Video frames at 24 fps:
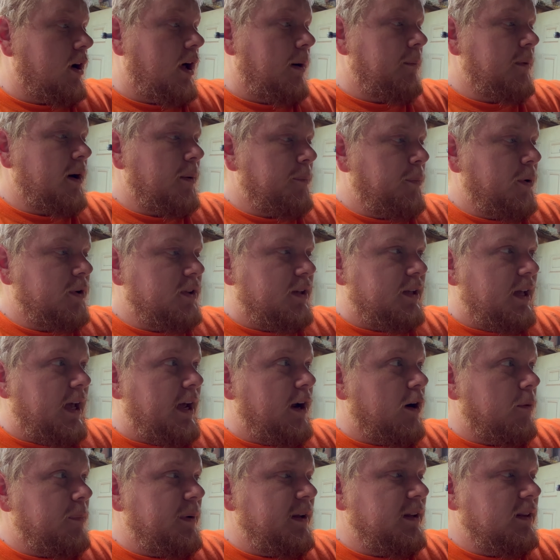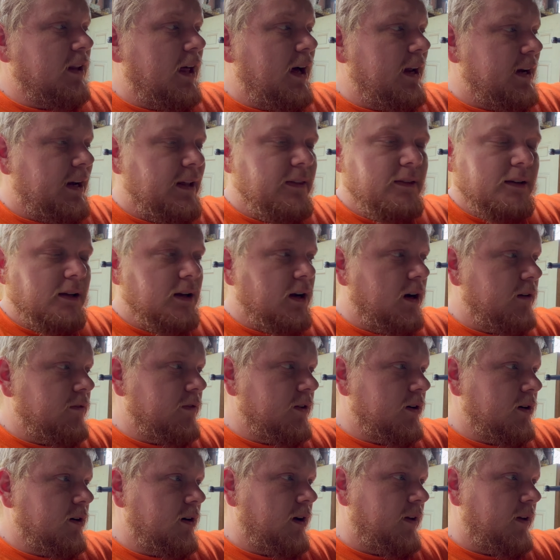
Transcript: I'm gonna put the ARB line in the cover.